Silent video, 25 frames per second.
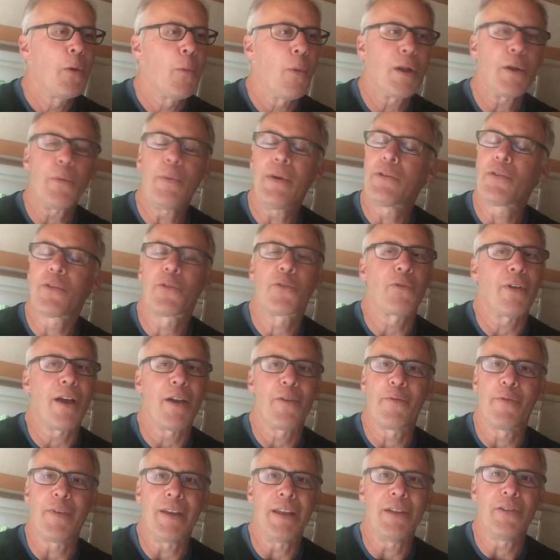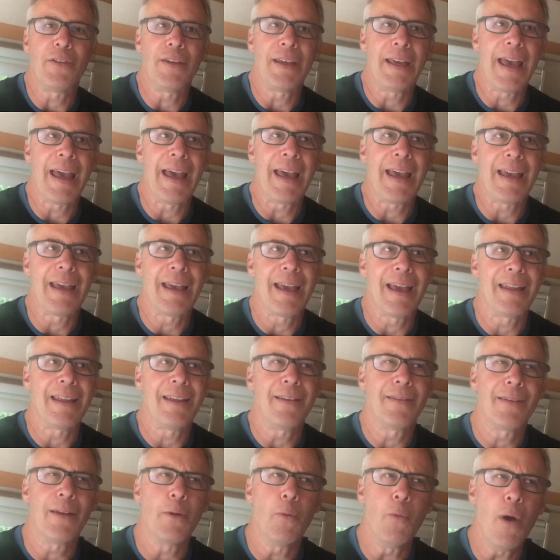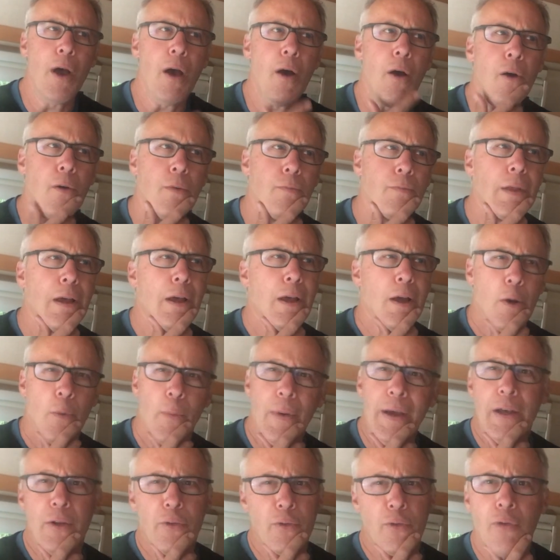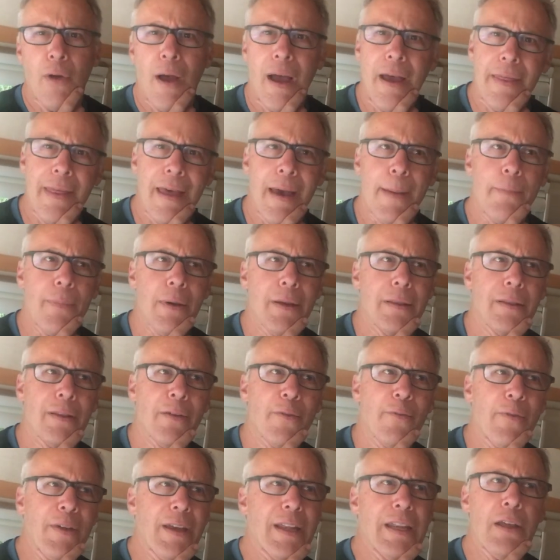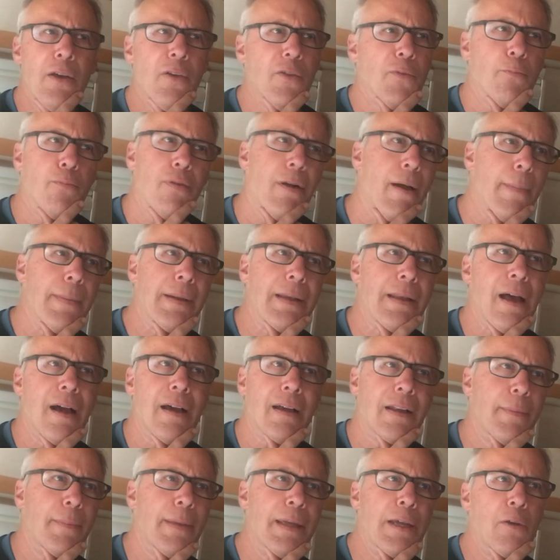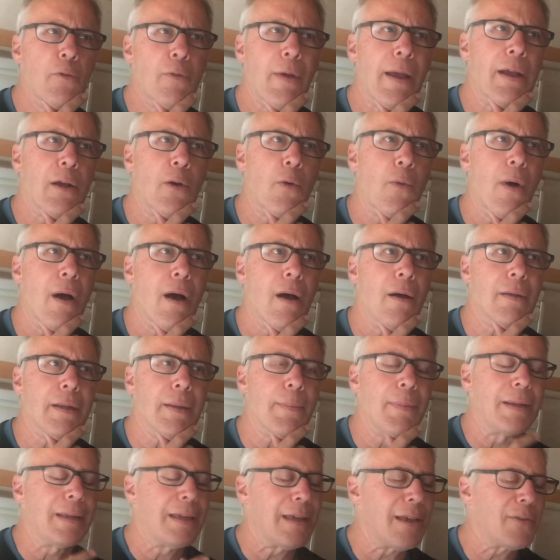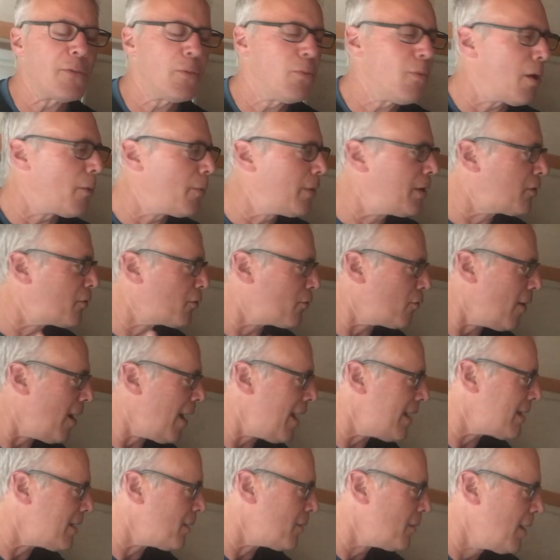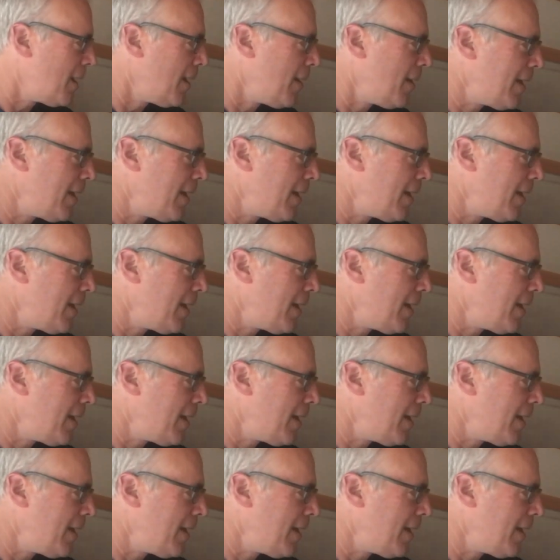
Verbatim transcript: Why don't we just try V G A? And he said, well, we could try that, but the video is probably not going to be great quality. But guess what? We tried it.